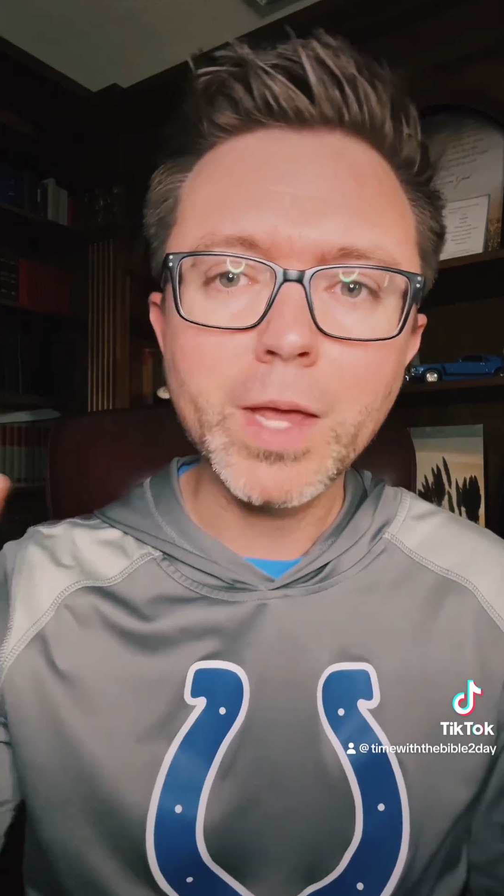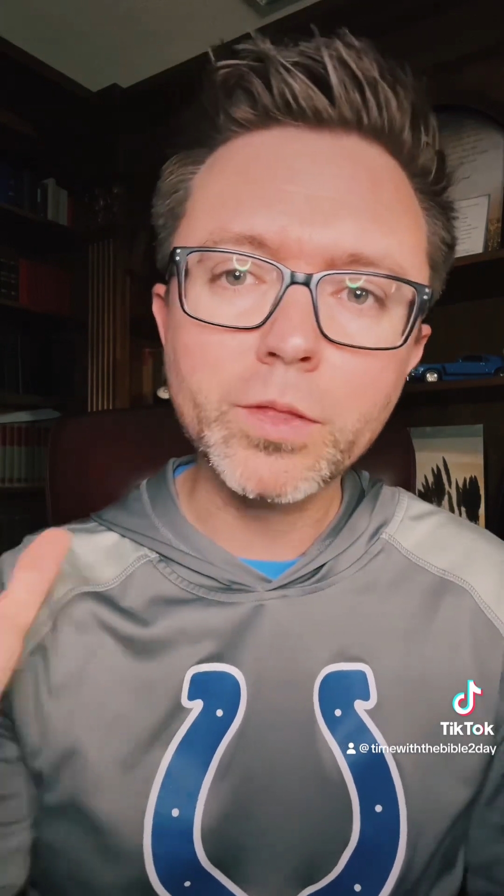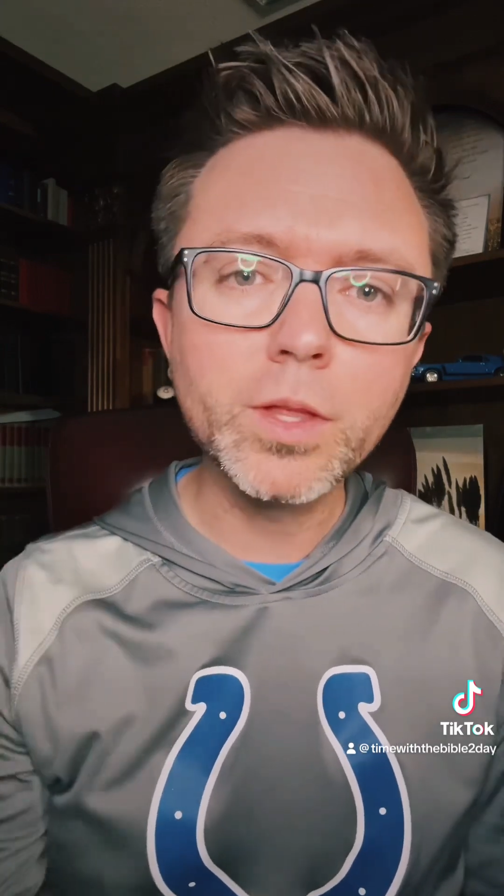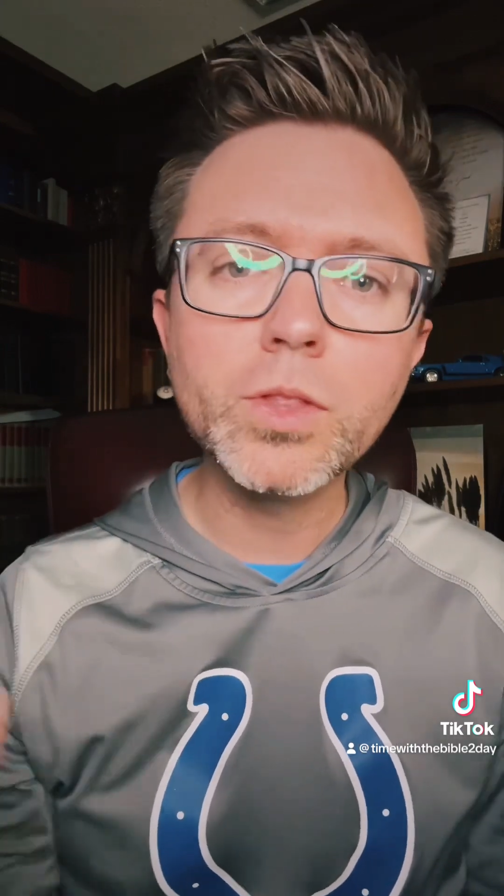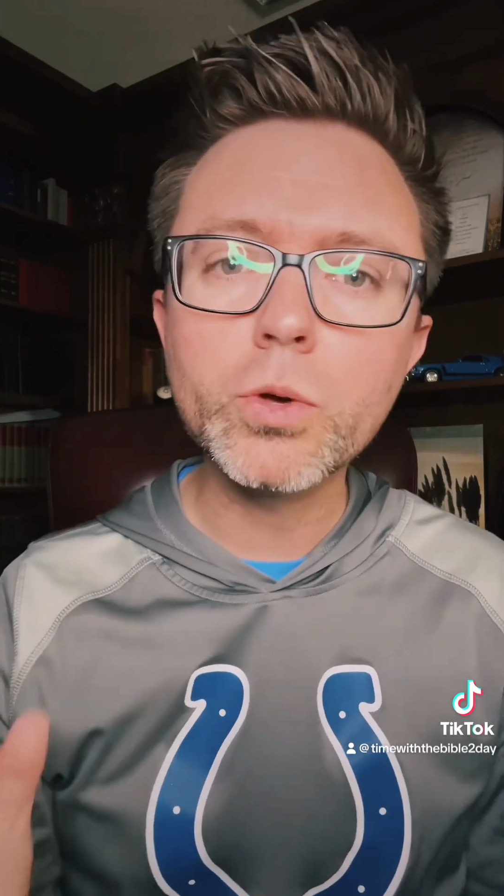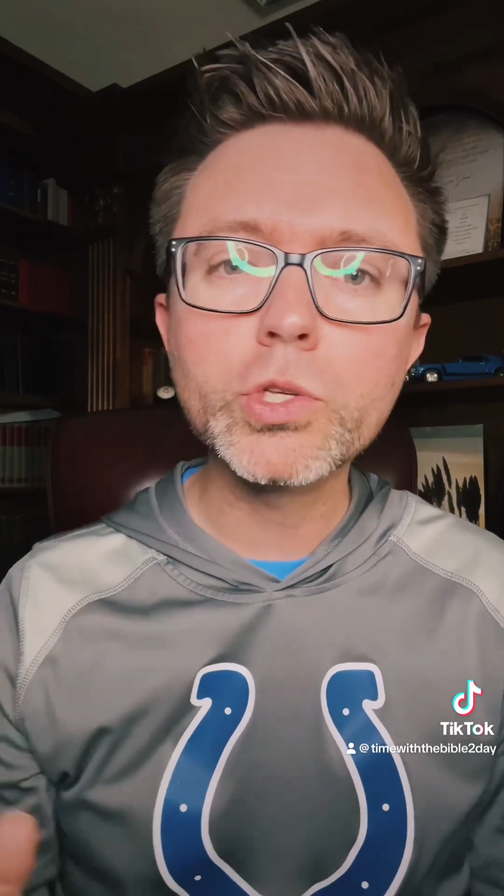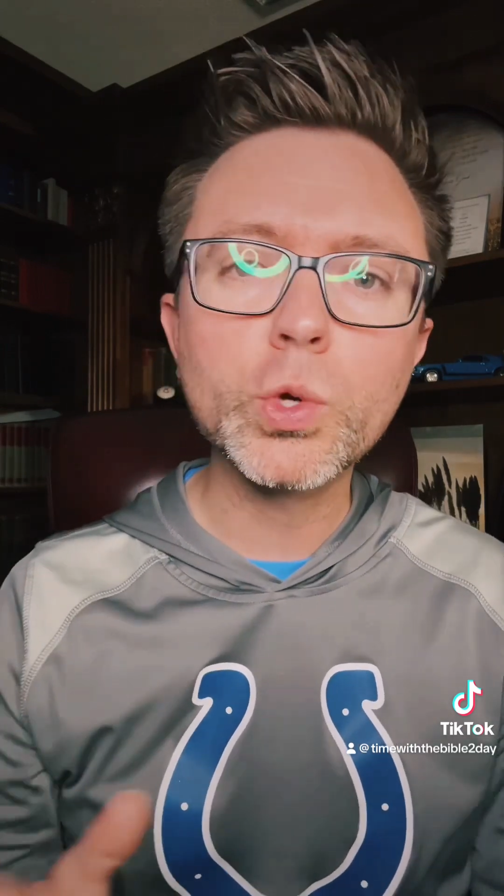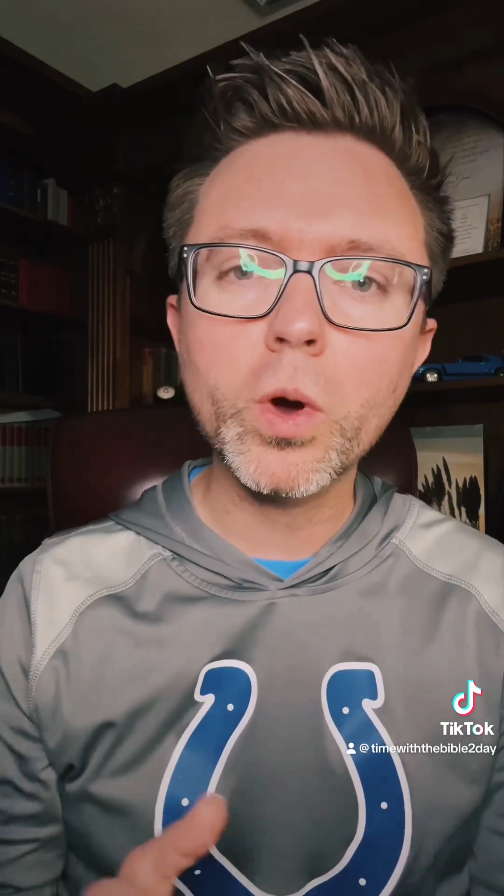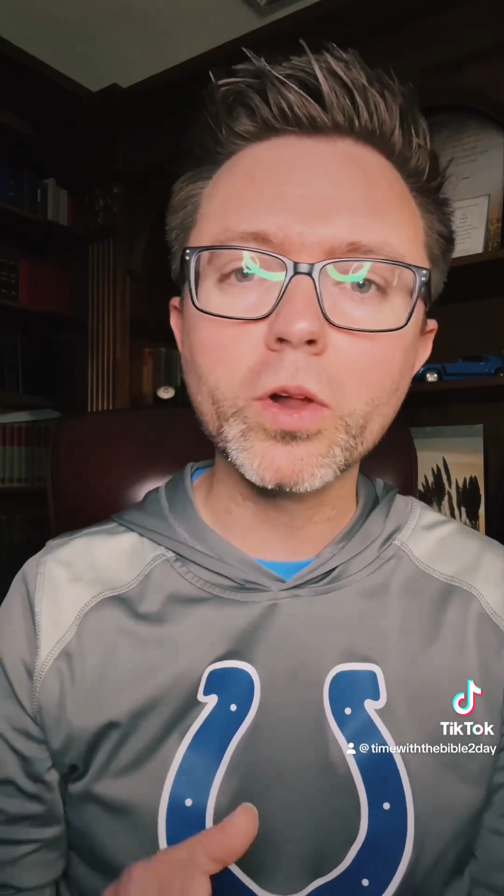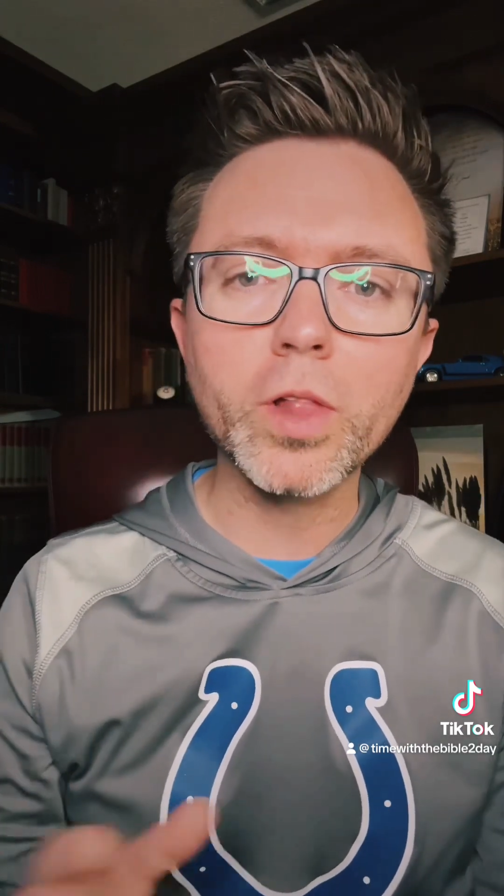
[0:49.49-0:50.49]
And then those
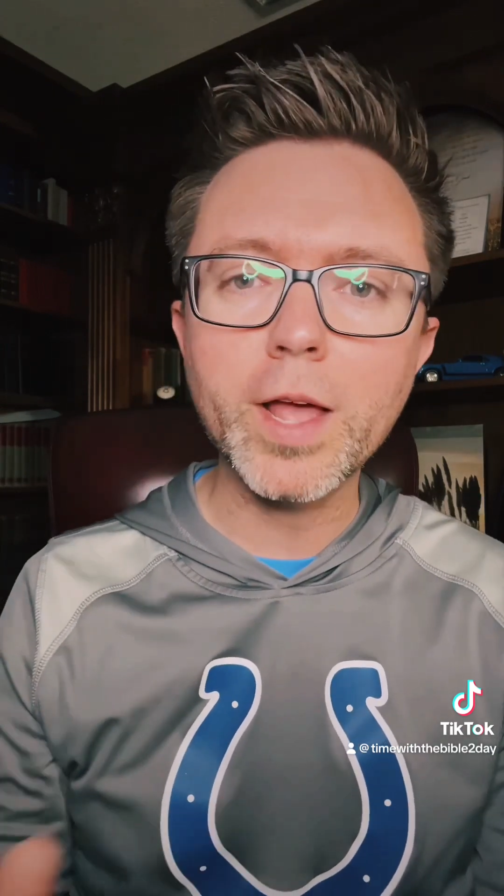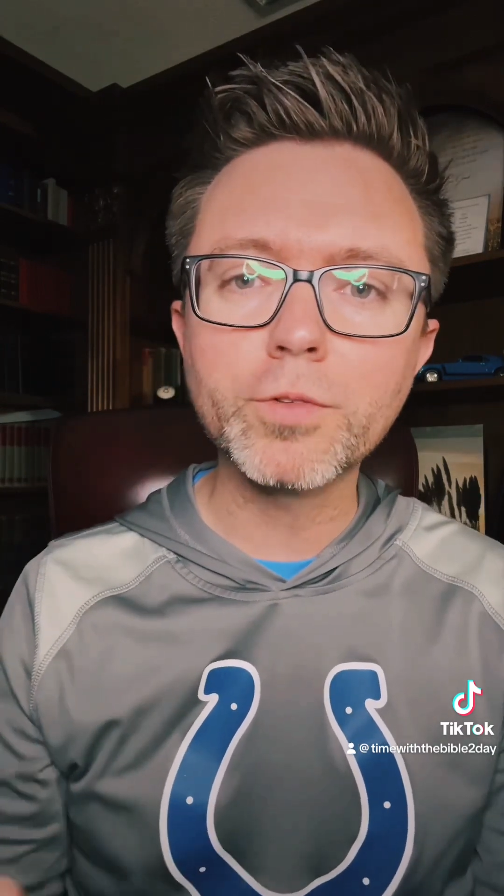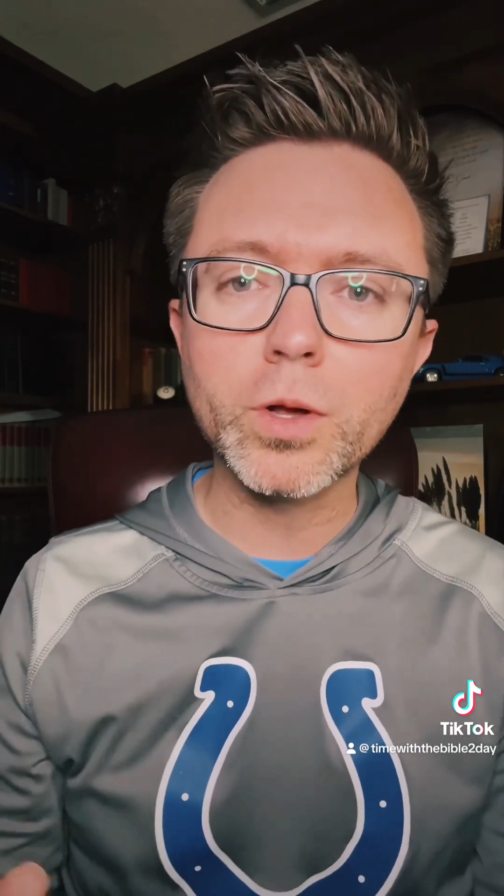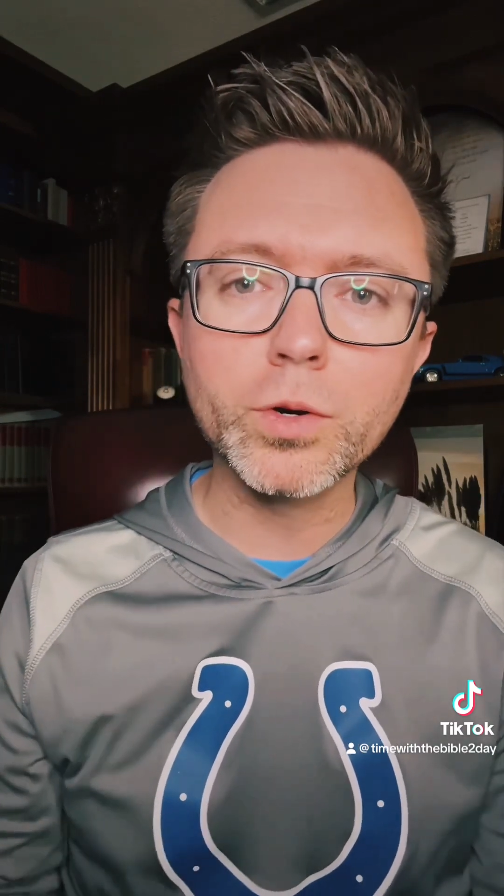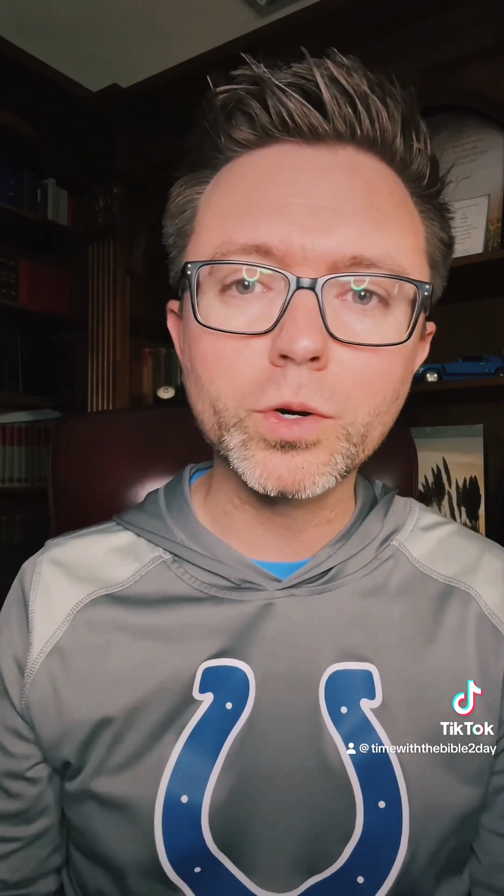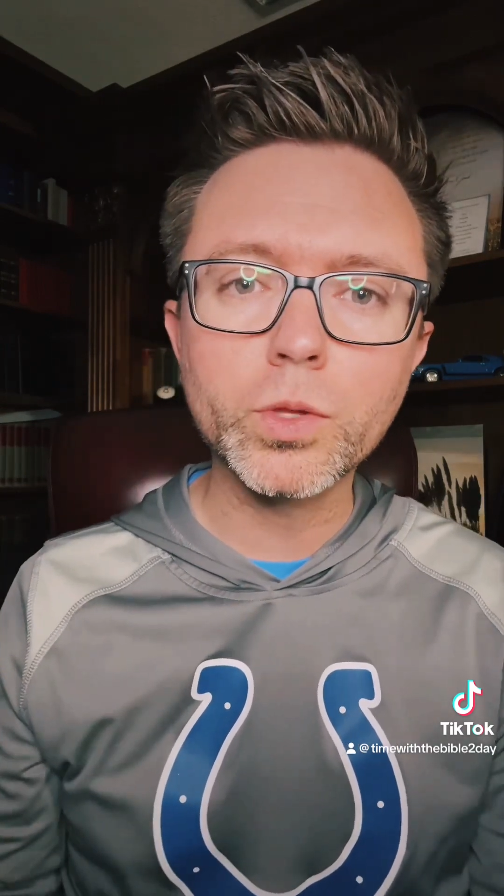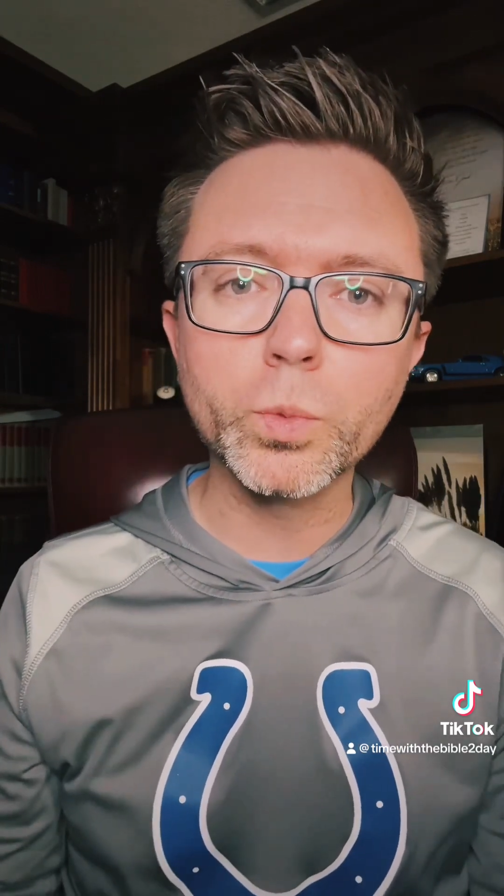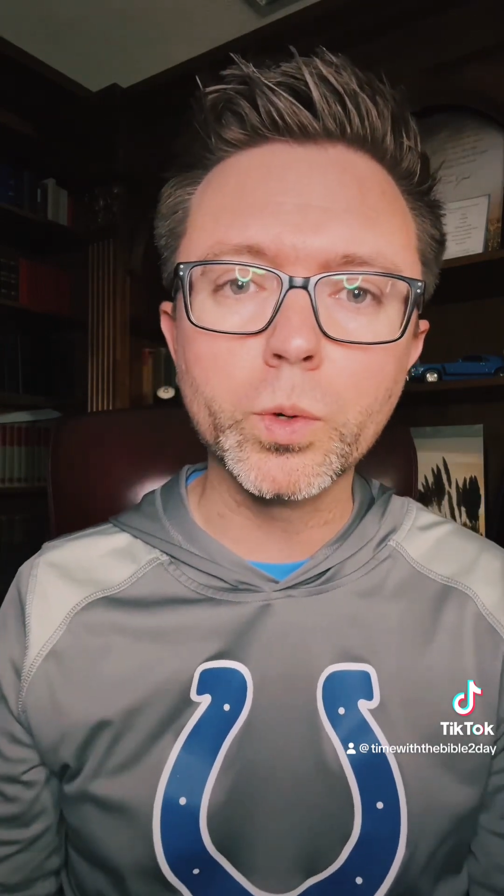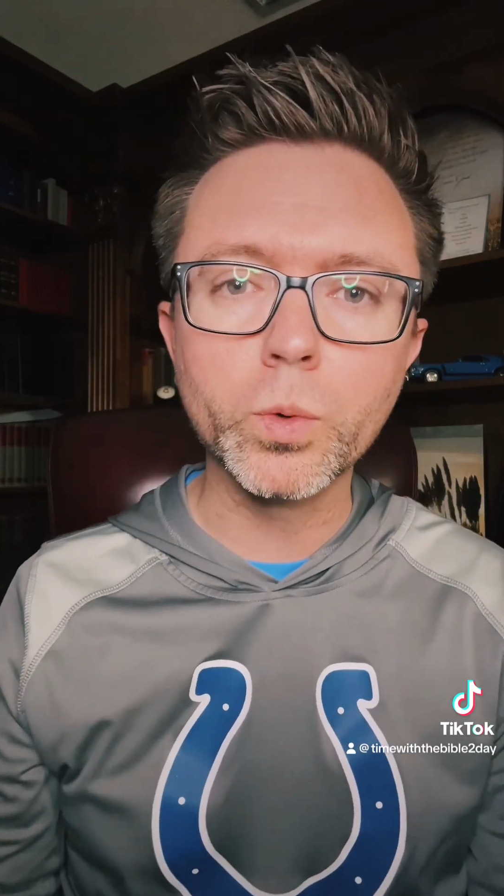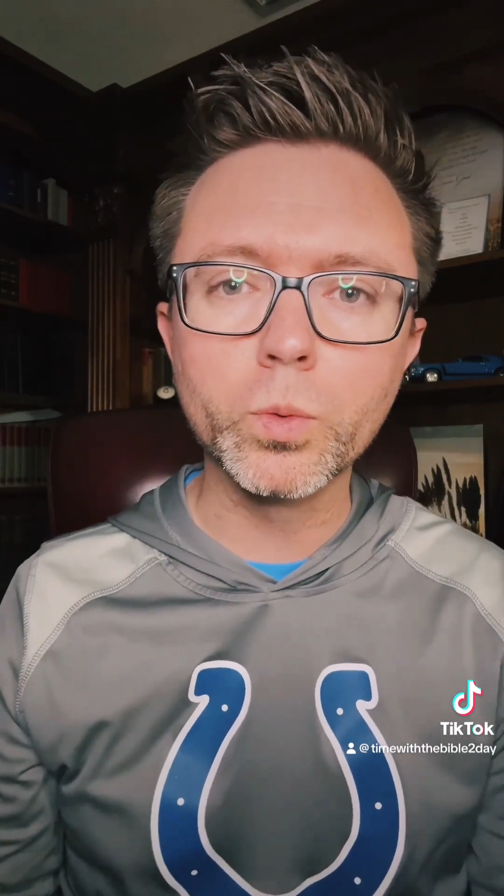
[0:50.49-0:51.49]
who are left on earth
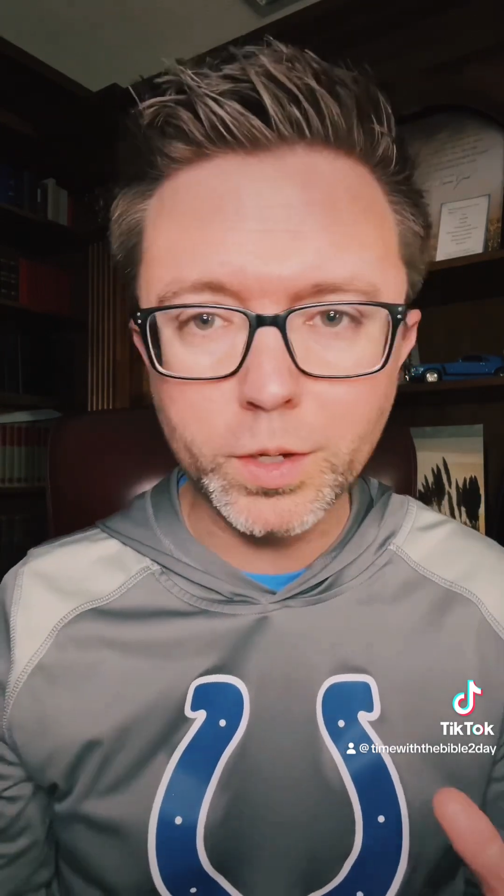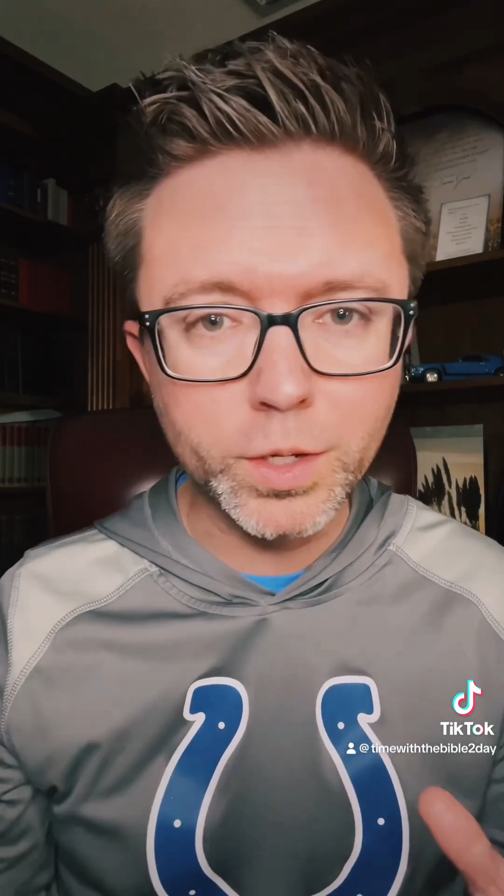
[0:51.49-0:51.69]
will